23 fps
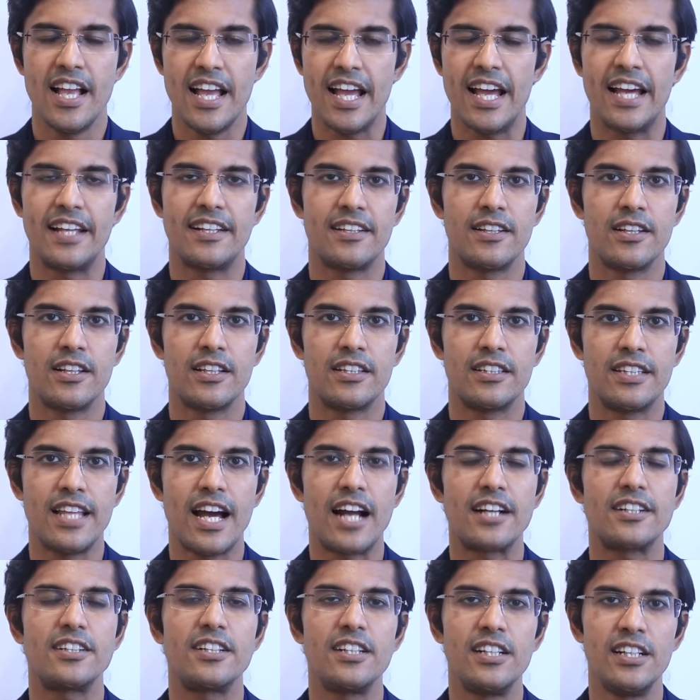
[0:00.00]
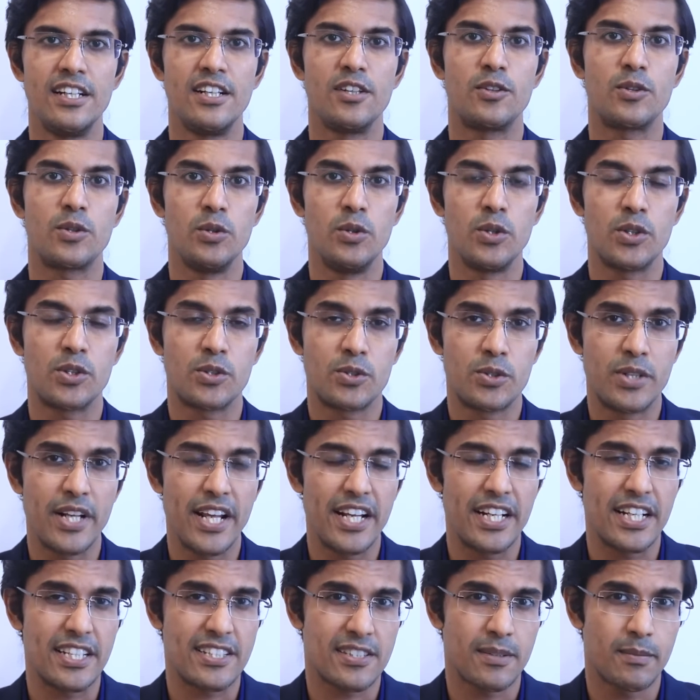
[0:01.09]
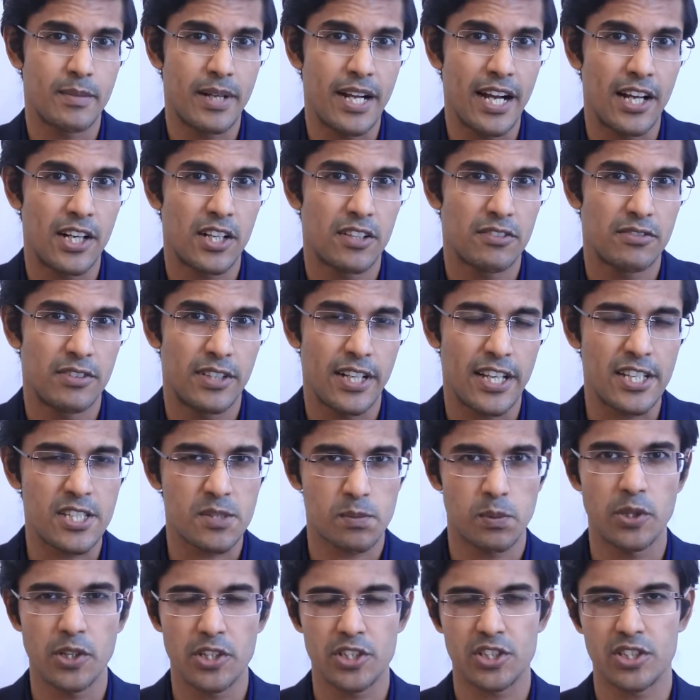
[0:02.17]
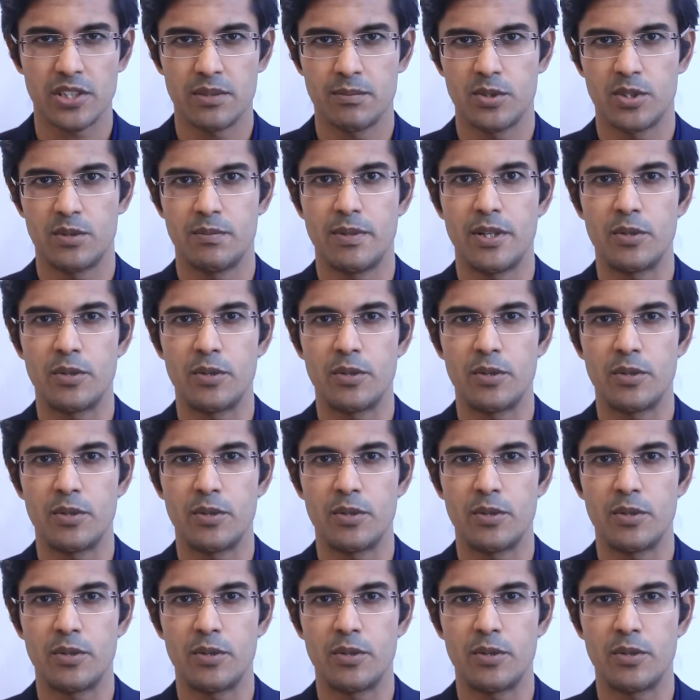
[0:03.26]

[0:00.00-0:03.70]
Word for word: and that look, look created some kind of an exploration mood.